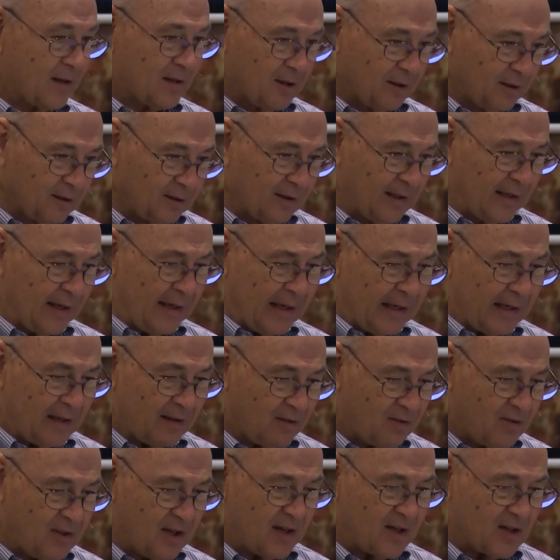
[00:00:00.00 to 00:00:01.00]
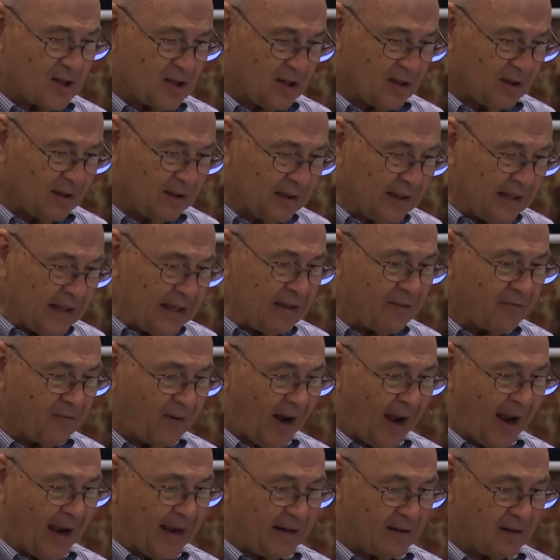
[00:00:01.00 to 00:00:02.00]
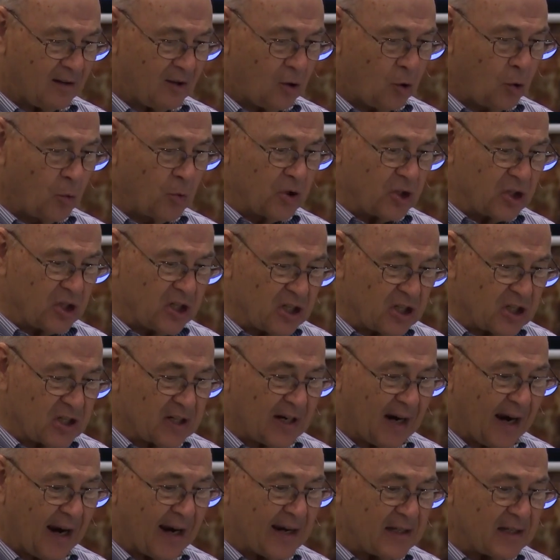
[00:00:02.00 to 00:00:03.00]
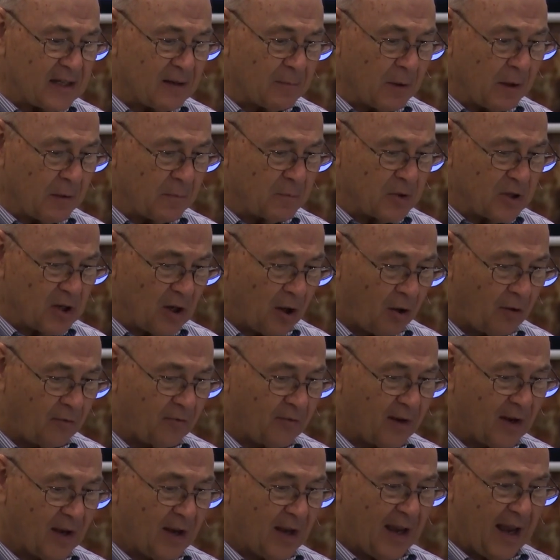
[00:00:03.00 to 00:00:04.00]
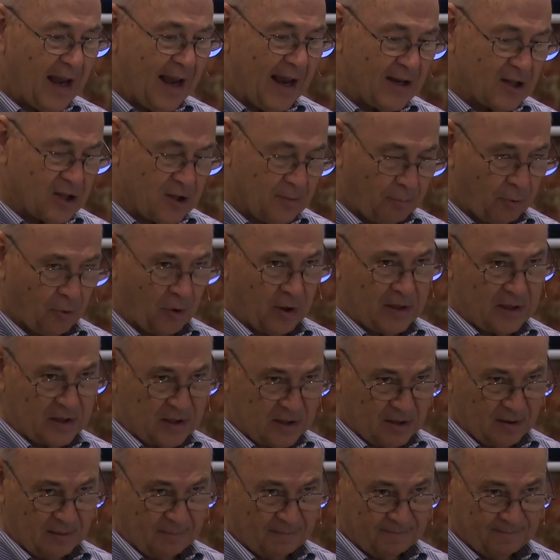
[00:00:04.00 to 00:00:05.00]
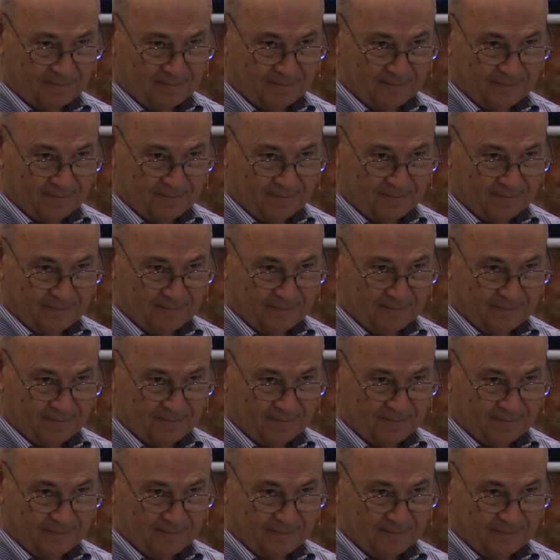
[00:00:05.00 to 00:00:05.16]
to link this Levite who was disguising himself as a priest.